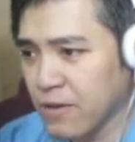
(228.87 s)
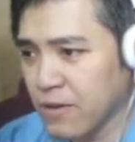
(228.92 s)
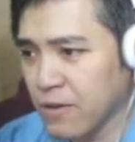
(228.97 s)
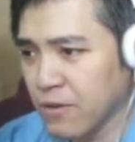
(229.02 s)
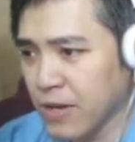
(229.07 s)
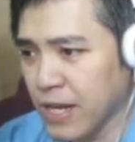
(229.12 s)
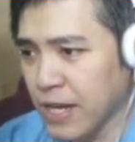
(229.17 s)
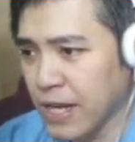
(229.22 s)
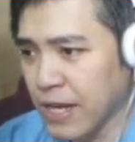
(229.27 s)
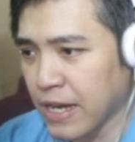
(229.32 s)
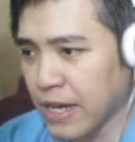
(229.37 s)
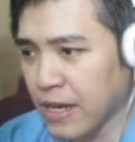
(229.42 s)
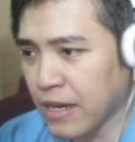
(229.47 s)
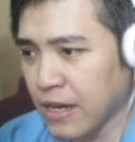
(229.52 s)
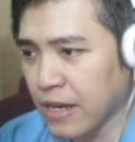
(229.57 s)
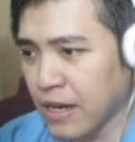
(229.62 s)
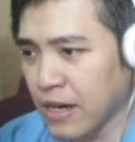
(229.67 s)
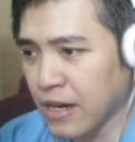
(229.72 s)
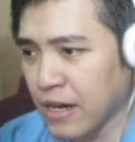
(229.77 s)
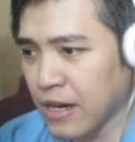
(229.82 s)
Okay.
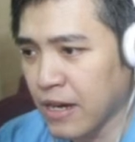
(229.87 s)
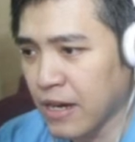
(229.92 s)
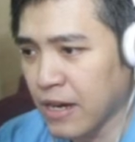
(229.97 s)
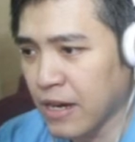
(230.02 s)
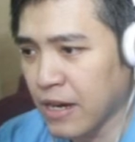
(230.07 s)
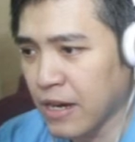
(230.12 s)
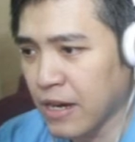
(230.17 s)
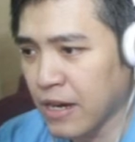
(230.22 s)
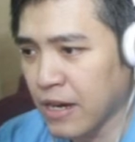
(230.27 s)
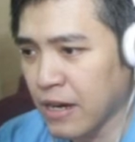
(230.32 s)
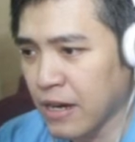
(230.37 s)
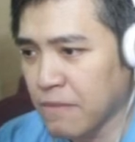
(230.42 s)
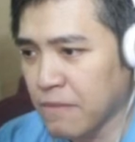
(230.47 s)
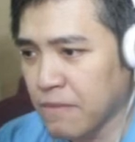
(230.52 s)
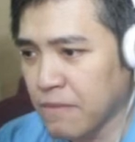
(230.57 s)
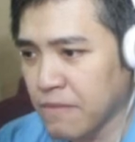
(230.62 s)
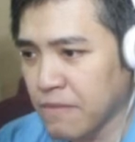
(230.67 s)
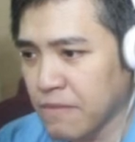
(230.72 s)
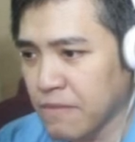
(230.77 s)
The